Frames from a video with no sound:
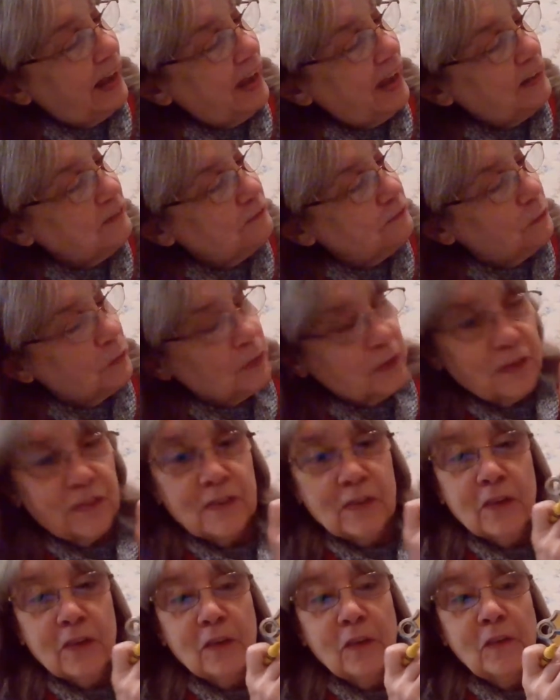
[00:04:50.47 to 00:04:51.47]
and four
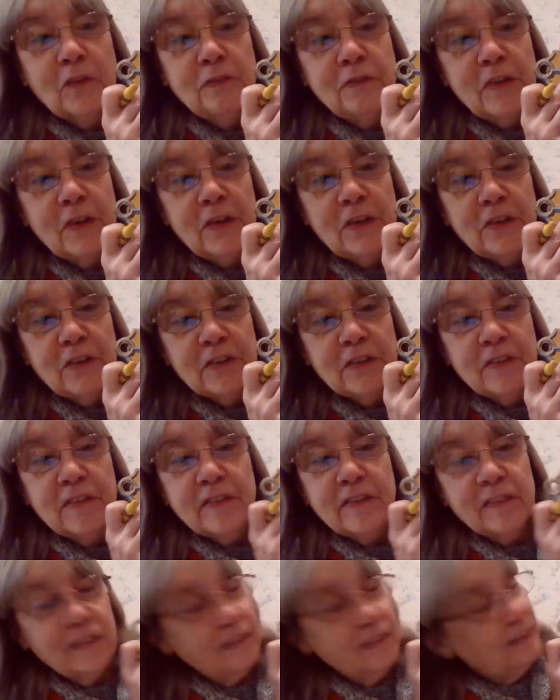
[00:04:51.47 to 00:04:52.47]
circle
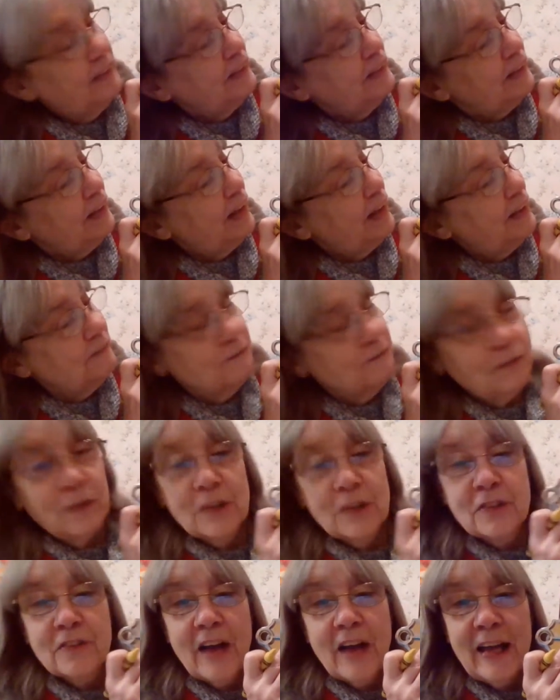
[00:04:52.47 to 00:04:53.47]
foods and
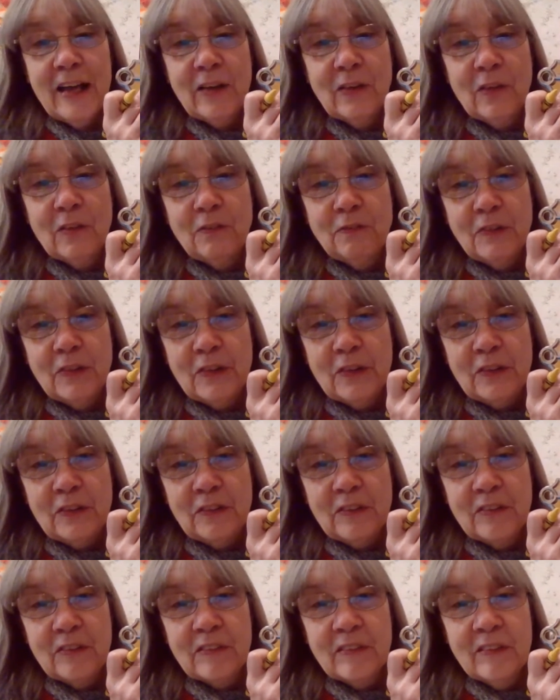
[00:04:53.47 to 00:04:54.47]
four triangle
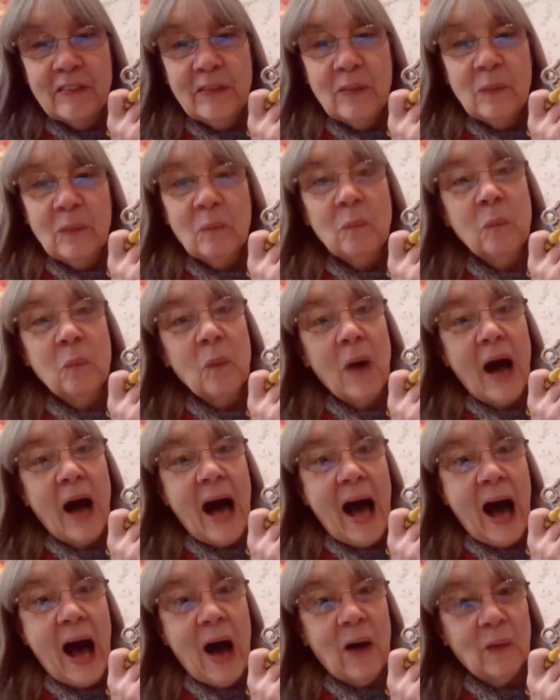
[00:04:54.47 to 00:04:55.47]
foods.
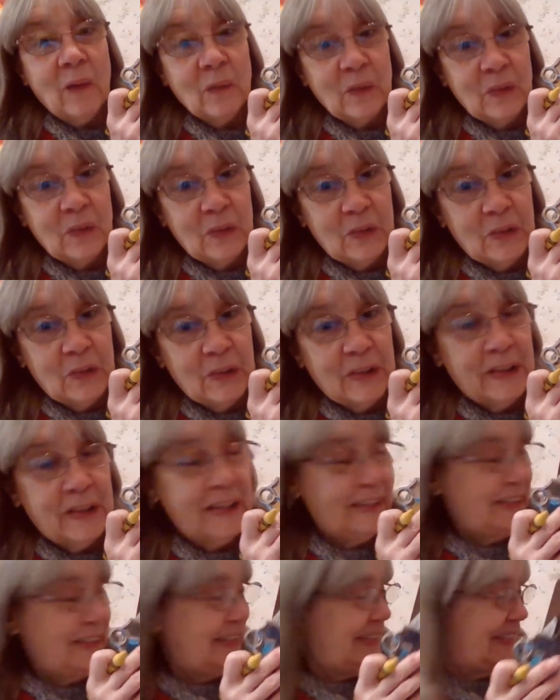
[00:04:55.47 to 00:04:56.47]
Wow,
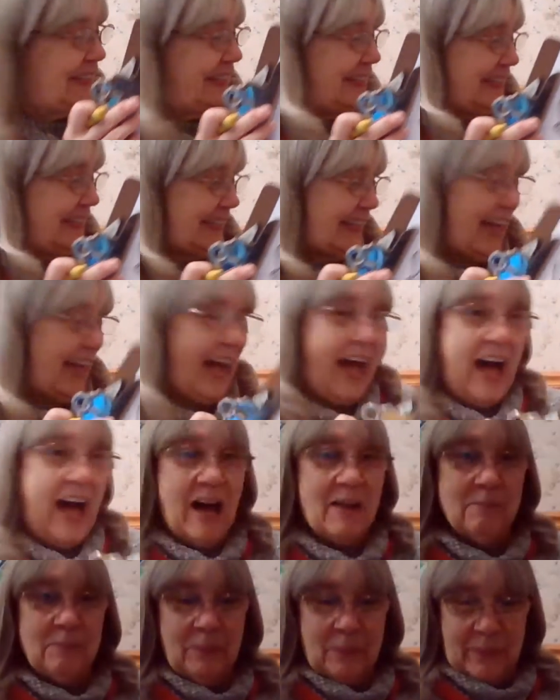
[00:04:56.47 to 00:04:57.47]
good
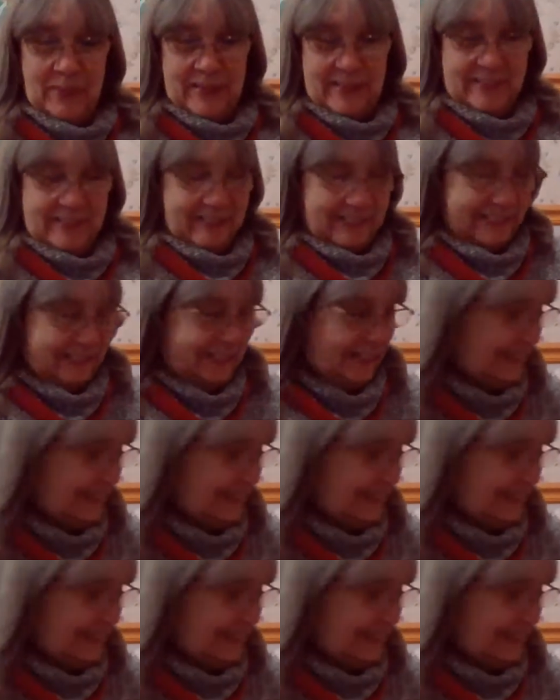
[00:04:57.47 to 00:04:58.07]
job, boys and